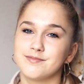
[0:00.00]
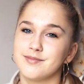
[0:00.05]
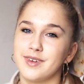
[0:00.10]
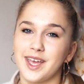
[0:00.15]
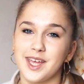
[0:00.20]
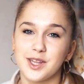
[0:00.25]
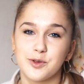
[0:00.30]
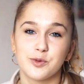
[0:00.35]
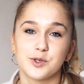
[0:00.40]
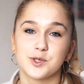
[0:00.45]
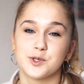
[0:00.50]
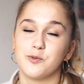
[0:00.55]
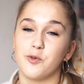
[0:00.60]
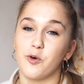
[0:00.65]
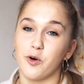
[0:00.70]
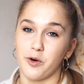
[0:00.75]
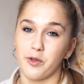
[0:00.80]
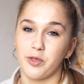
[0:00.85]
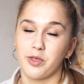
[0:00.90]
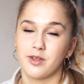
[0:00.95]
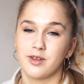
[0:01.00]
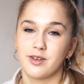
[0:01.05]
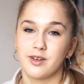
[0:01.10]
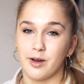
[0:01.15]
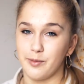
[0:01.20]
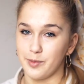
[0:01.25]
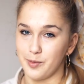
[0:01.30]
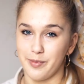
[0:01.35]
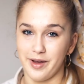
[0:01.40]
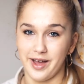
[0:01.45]
it was worth
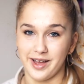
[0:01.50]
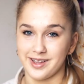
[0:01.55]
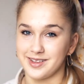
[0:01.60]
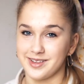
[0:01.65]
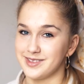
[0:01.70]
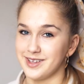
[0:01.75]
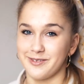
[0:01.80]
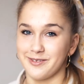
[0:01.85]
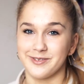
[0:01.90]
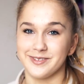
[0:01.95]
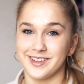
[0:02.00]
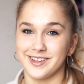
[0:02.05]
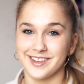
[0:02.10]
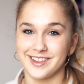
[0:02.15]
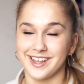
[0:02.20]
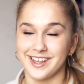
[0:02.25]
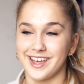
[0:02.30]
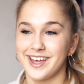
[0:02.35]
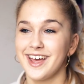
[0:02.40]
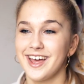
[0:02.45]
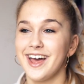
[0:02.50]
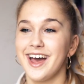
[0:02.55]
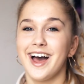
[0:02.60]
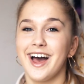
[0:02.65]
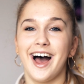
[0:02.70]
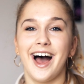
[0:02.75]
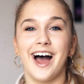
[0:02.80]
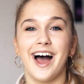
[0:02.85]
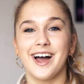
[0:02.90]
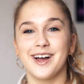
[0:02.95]
coming back, definitely.
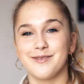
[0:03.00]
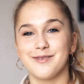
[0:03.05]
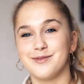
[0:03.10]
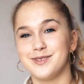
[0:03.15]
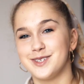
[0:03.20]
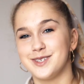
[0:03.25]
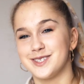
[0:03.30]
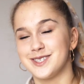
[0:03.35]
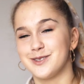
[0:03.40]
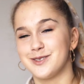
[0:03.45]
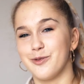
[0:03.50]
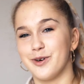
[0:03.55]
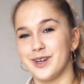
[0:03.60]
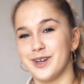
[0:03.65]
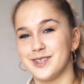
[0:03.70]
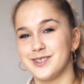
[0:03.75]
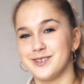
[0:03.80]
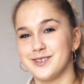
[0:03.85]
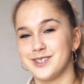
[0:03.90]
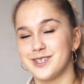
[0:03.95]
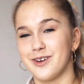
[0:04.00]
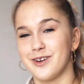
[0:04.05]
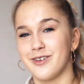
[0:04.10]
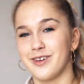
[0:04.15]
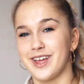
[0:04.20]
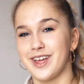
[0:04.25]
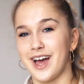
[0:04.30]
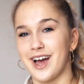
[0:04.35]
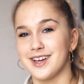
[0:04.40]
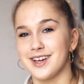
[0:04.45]
I just wanted to show you
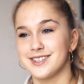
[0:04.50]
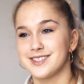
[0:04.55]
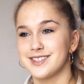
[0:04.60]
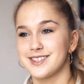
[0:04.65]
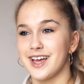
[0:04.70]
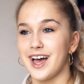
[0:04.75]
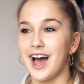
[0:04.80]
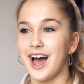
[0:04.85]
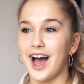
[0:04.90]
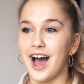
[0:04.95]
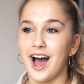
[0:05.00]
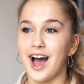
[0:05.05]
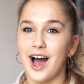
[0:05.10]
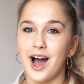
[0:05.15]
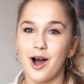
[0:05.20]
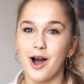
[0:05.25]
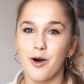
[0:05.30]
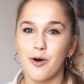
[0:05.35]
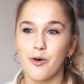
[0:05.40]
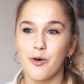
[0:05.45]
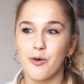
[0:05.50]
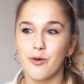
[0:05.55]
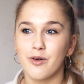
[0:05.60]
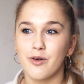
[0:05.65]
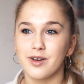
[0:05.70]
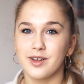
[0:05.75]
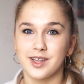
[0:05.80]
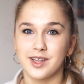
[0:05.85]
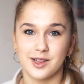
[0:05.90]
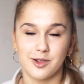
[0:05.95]
guys how
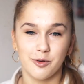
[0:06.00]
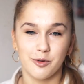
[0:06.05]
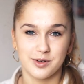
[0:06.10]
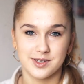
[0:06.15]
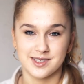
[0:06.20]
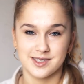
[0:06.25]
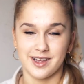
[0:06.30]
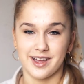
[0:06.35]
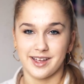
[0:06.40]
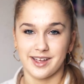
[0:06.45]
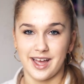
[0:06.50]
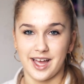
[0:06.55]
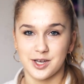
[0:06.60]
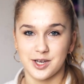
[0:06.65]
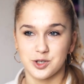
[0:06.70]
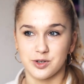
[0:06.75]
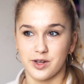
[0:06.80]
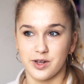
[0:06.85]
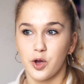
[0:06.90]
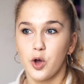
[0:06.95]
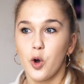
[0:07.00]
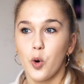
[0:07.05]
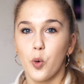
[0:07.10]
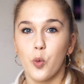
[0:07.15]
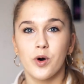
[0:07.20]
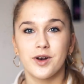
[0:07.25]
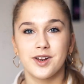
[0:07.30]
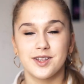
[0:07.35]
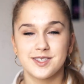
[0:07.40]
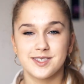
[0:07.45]
it looks like, actually
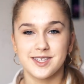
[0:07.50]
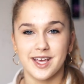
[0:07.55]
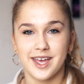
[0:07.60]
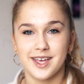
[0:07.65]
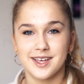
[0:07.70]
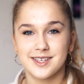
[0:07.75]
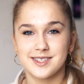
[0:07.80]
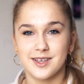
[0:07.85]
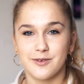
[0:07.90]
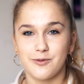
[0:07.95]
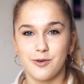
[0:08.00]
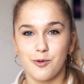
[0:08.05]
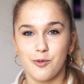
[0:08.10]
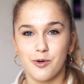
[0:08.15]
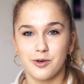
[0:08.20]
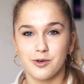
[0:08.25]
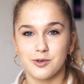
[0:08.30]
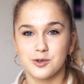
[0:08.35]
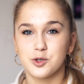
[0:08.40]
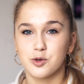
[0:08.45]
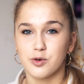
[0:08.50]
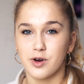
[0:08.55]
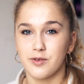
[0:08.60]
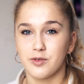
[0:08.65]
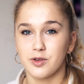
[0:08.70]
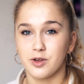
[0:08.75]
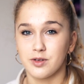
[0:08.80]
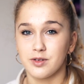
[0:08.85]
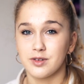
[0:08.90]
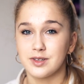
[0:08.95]
what it takes if you want to
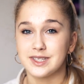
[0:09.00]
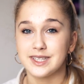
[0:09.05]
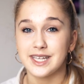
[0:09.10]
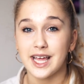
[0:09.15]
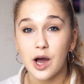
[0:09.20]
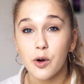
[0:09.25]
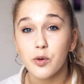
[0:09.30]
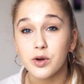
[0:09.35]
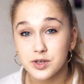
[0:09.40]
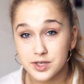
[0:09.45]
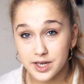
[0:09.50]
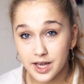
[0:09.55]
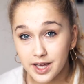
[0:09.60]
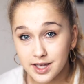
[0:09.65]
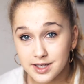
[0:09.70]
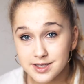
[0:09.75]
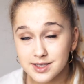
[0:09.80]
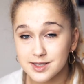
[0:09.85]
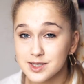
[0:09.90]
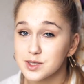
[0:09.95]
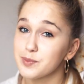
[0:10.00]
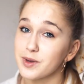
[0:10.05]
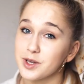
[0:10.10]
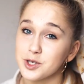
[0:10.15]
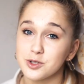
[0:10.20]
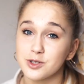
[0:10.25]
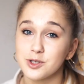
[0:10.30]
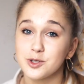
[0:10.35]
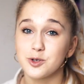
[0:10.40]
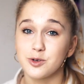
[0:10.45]
travel nowadays,
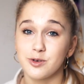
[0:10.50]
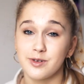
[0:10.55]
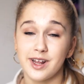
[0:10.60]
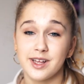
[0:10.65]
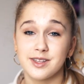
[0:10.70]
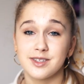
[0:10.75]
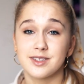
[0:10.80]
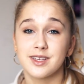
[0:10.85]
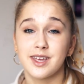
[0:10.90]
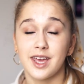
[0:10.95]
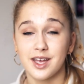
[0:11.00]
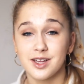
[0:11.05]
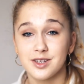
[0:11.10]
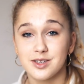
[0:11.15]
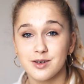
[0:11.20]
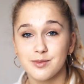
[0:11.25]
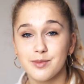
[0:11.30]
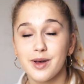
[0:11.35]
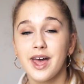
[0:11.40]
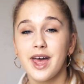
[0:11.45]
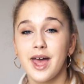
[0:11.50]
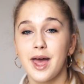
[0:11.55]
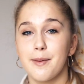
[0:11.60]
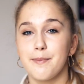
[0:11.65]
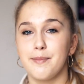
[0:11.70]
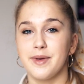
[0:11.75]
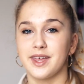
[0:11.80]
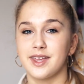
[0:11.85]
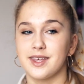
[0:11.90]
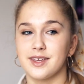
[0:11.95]
especially to United Kingdom,
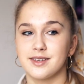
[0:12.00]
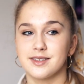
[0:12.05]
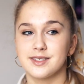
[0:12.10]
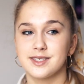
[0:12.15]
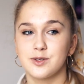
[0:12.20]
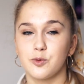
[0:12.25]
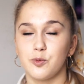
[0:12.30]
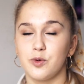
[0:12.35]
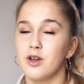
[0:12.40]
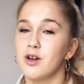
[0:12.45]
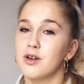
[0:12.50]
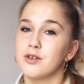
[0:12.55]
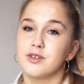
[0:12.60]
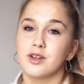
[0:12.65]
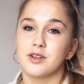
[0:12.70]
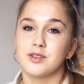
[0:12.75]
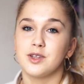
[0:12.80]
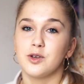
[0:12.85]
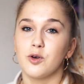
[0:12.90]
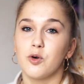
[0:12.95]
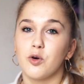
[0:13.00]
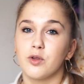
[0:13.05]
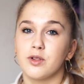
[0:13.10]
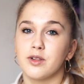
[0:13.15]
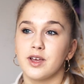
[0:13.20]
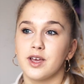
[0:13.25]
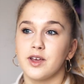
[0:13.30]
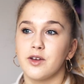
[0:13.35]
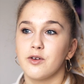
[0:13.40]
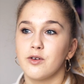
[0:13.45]
because we are not the
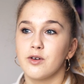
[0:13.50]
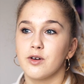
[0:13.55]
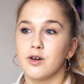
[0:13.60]
only